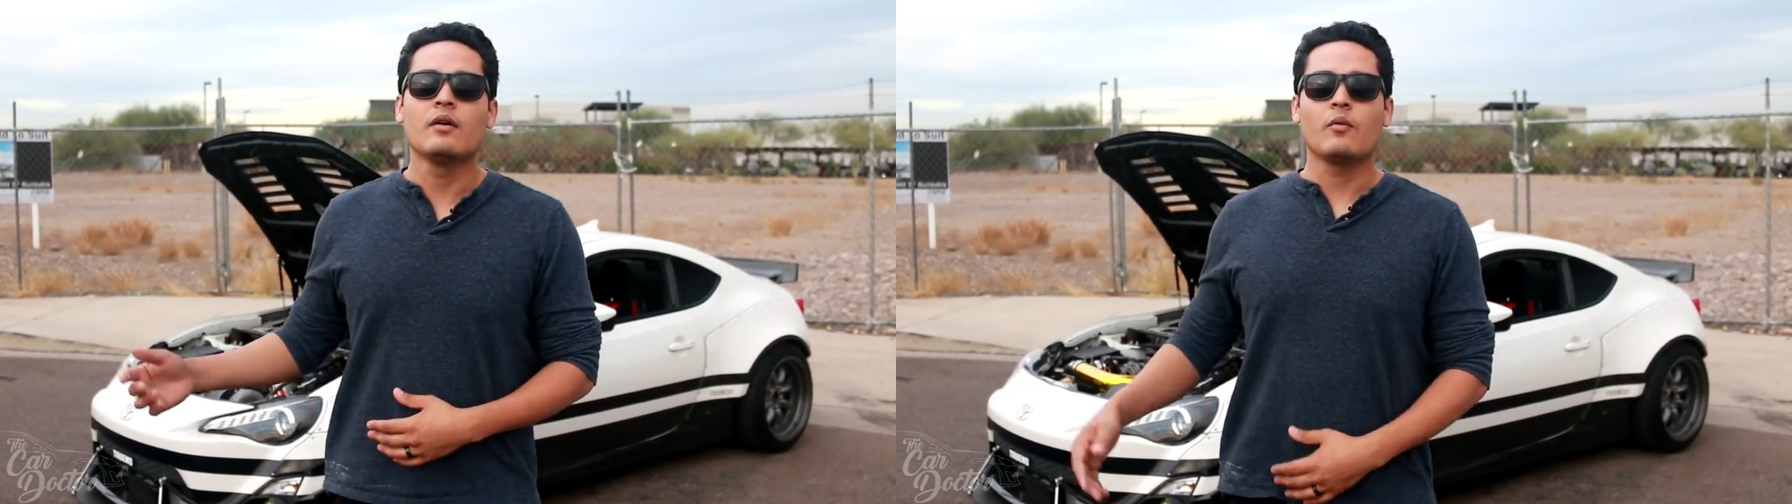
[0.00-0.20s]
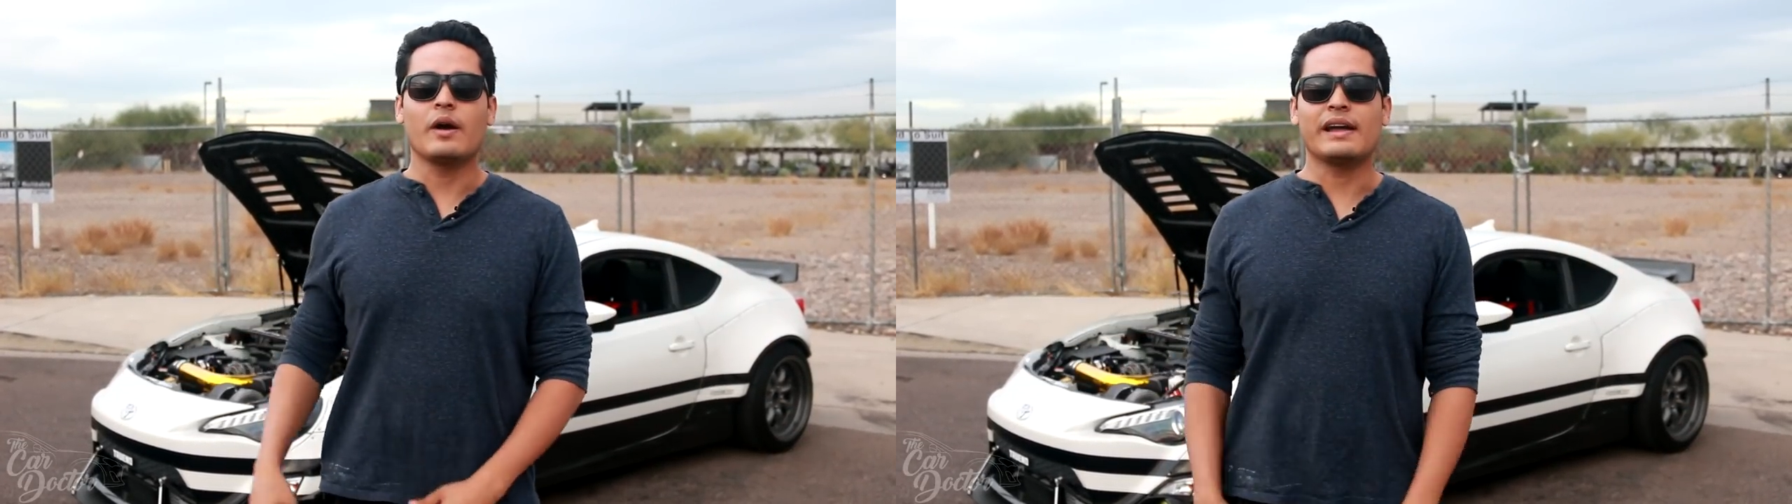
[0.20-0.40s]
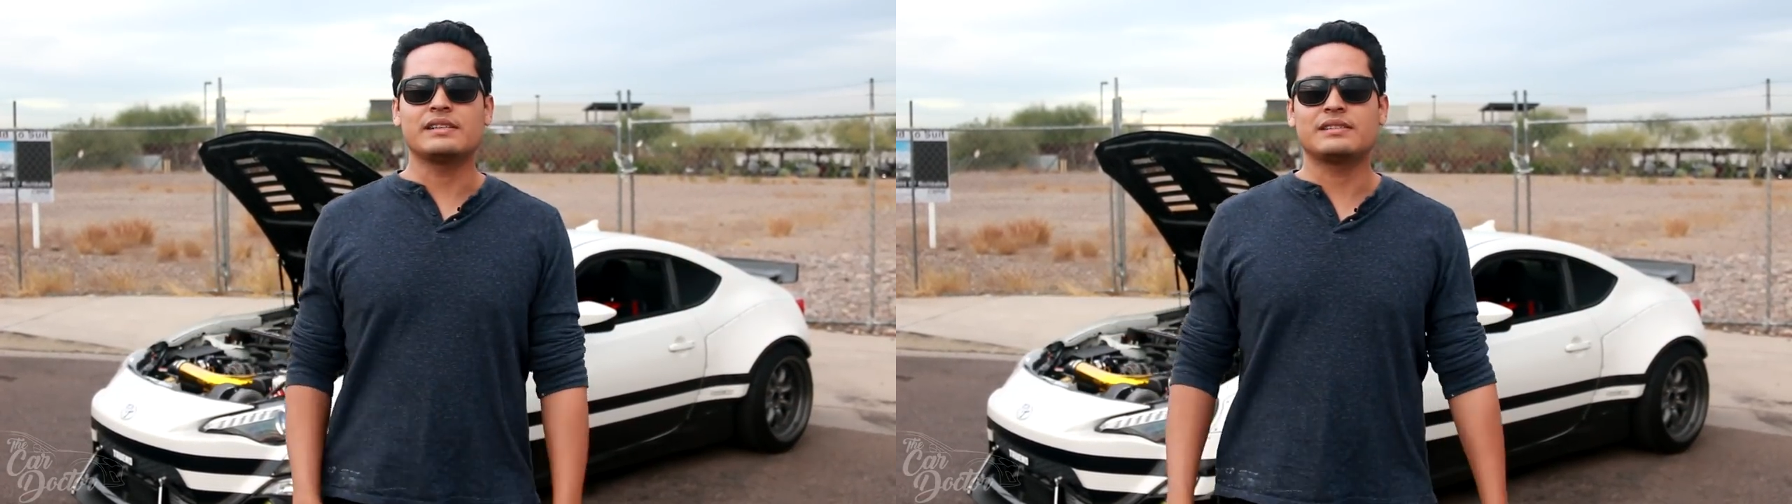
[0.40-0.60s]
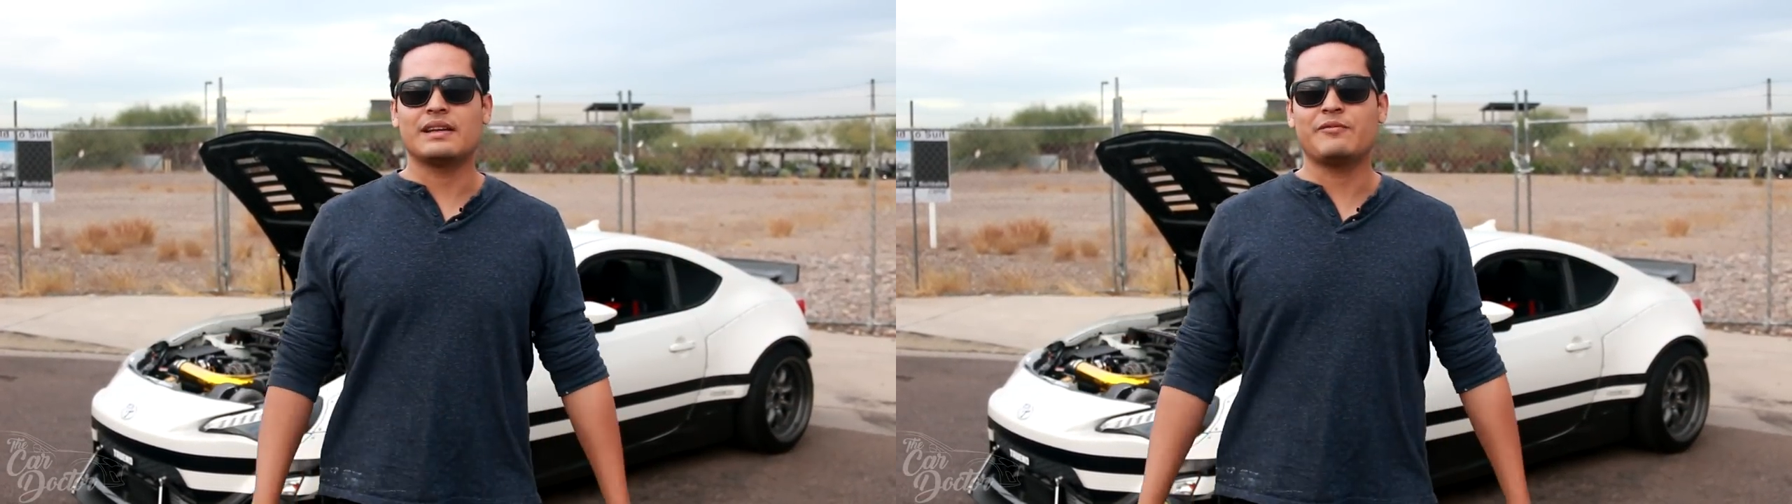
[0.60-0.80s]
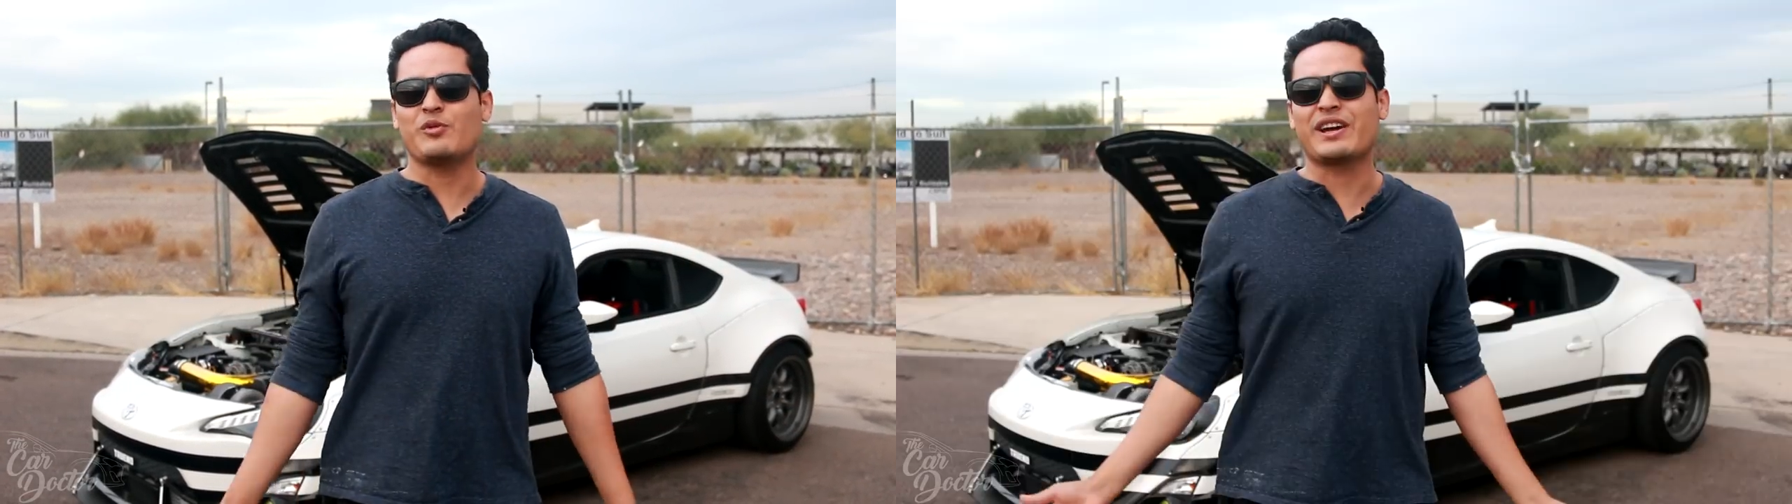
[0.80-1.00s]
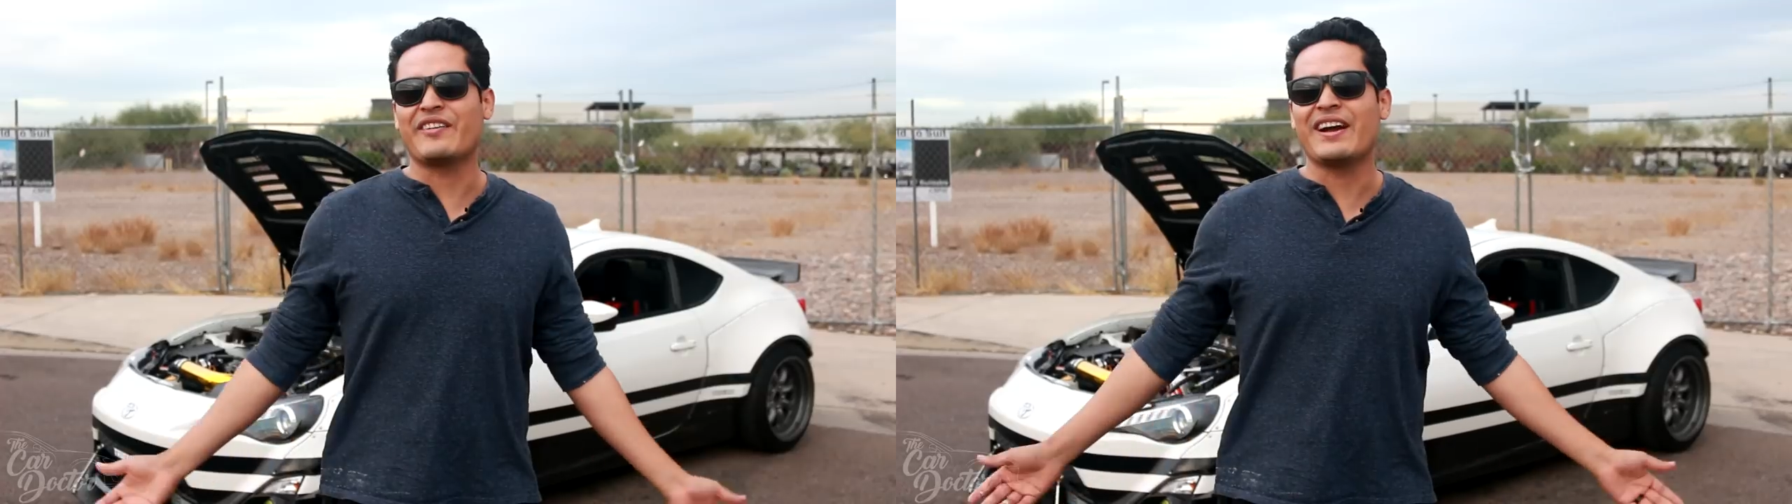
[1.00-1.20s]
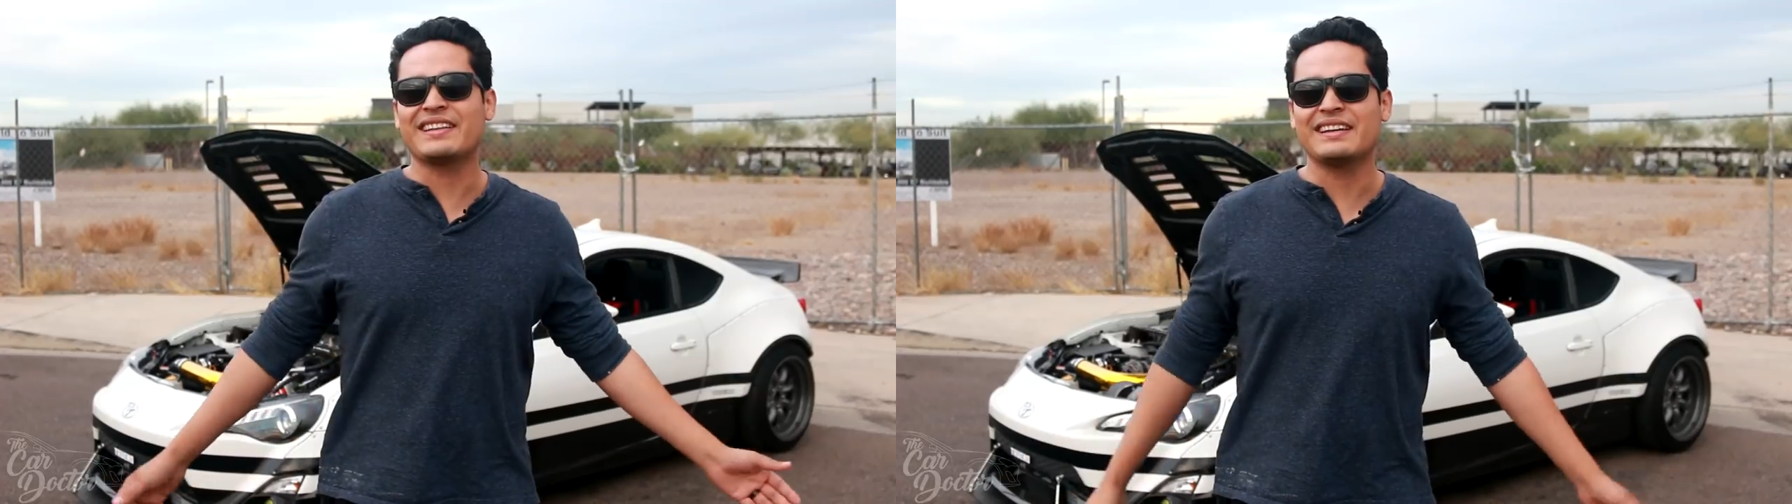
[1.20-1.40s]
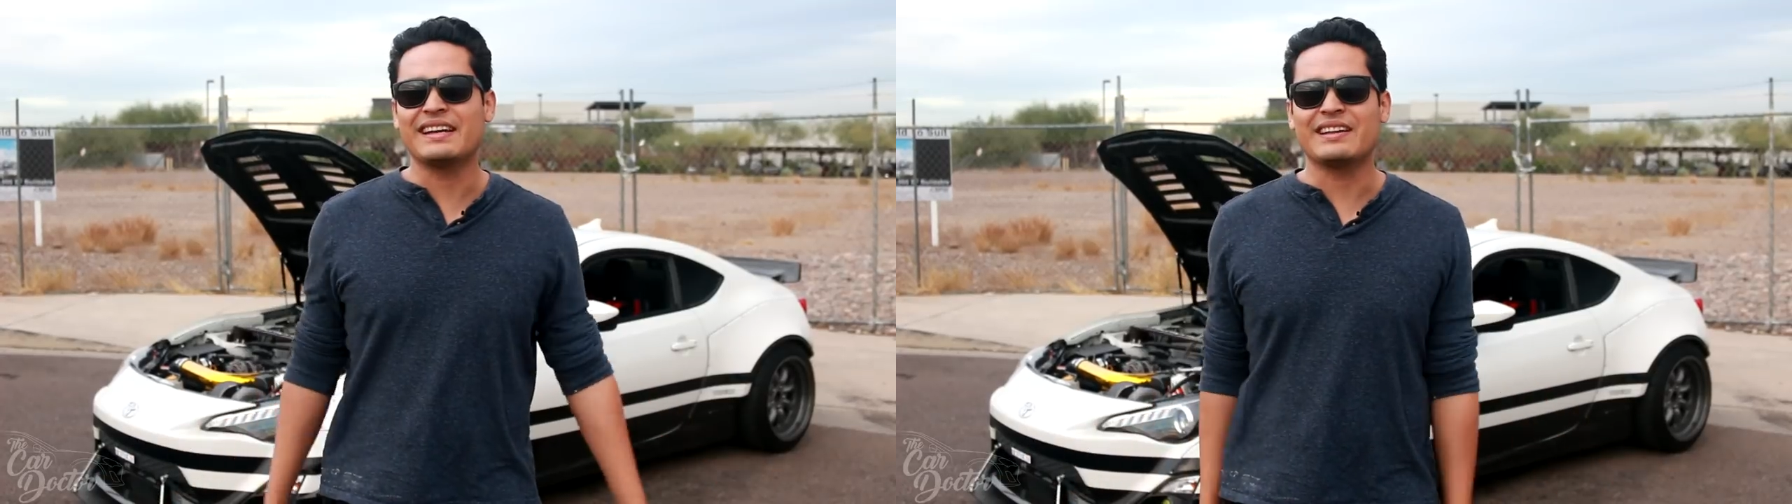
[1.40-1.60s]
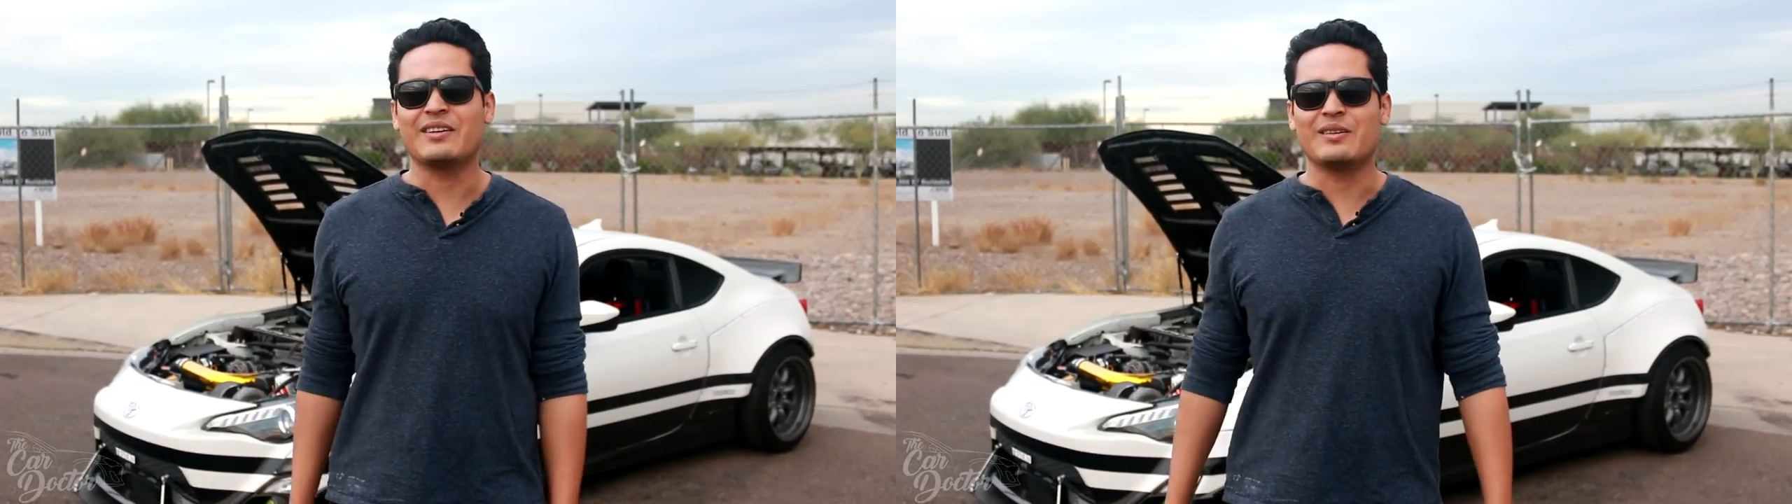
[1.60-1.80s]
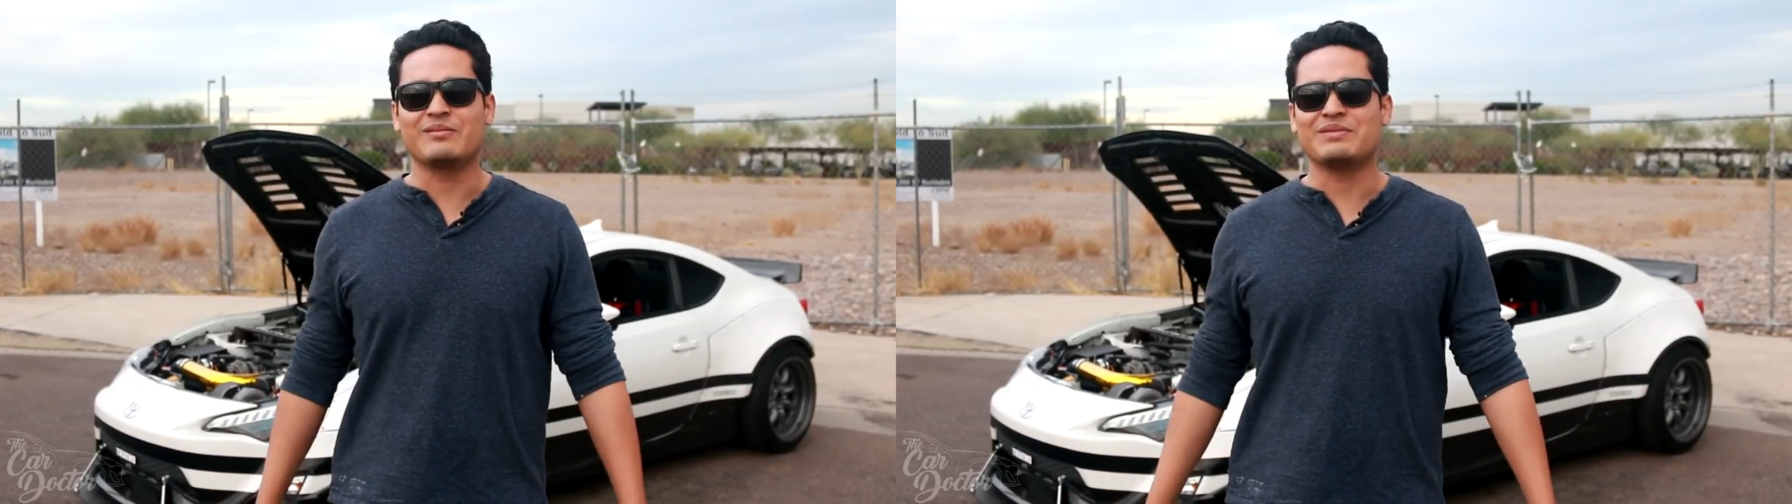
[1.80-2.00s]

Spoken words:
which if we corrected it, you know,